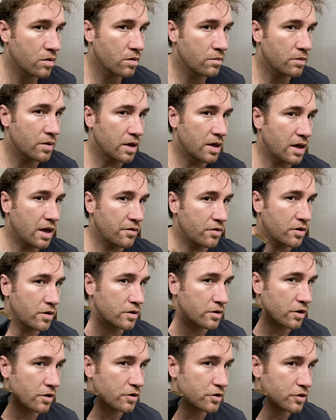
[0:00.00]
Be careful not to
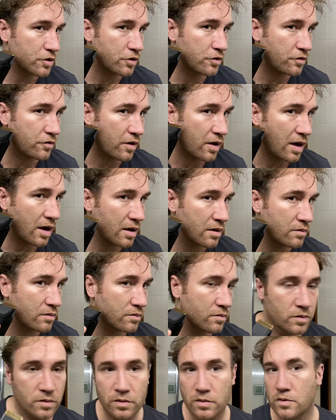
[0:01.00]
go too far.
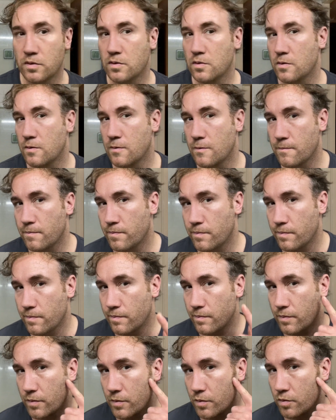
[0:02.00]

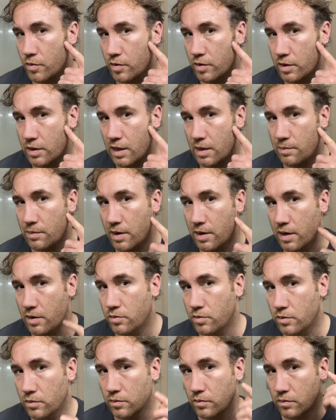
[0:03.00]
You want to keep it
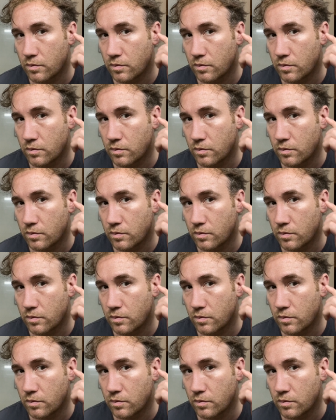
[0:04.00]
equal.